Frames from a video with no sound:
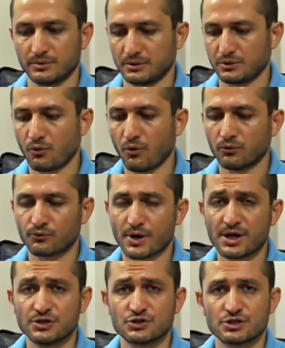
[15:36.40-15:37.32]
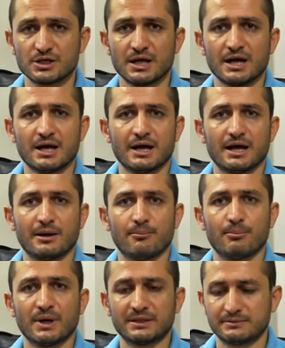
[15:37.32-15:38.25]
the whole range,
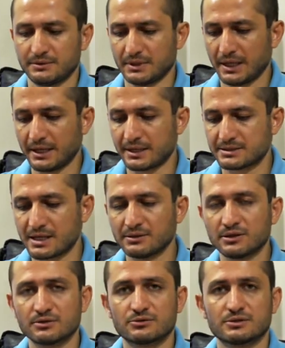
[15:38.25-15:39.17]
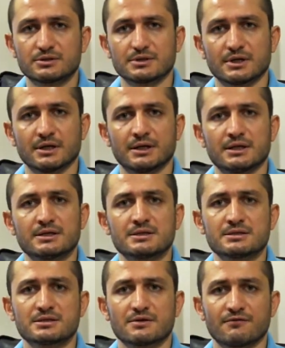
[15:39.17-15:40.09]
but the extended
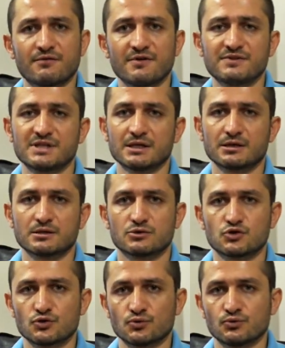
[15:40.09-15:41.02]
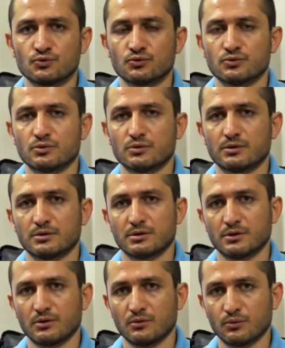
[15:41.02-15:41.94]
is 50 to
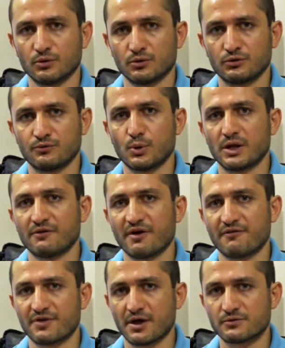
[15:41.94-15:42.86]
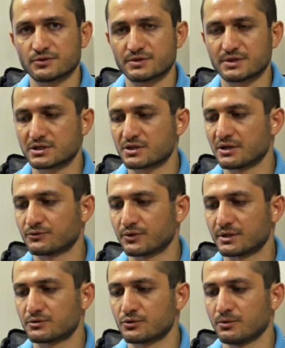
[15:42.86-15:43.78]

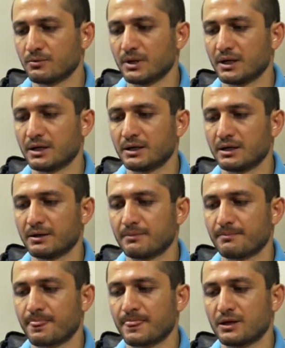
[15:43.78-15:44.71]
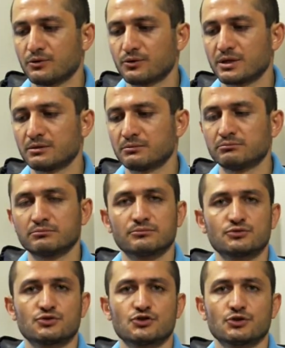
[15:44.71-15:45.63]
25,600. So you
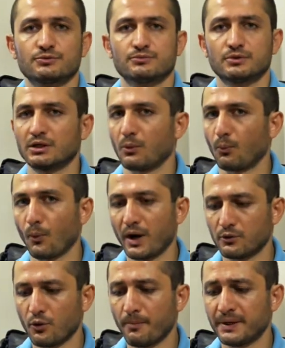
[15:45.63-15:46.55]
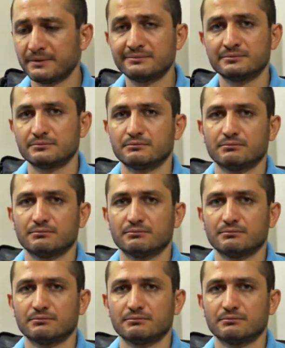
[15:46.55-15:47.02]
can shoot it wide open